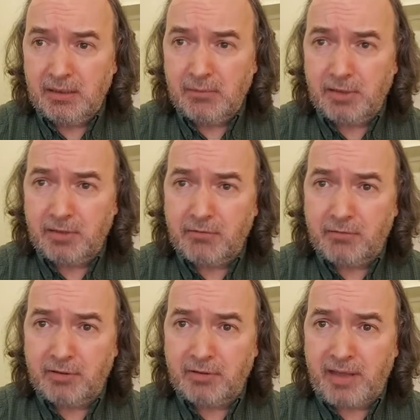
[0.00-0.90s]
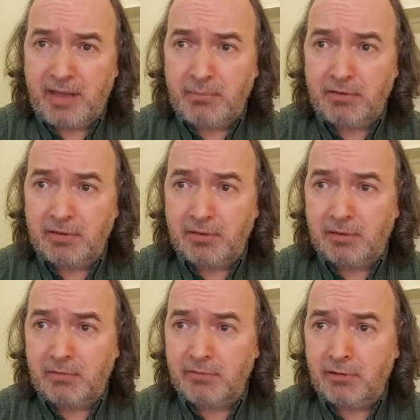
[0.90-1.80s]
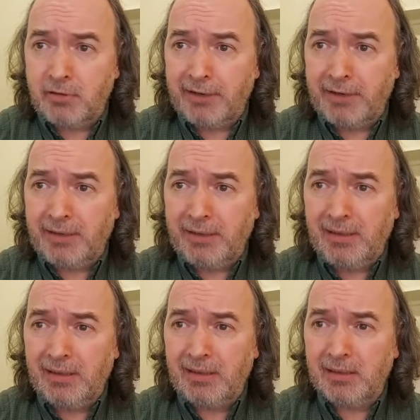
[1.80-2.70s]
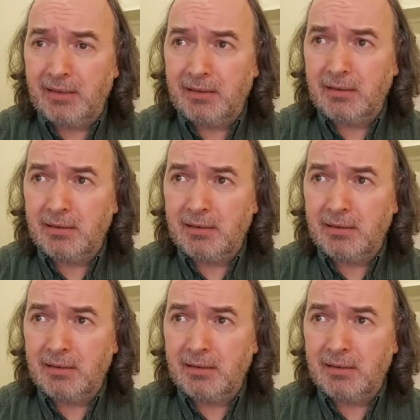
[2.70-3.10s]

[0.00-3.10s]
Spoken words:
the monstrous damsel drawing near.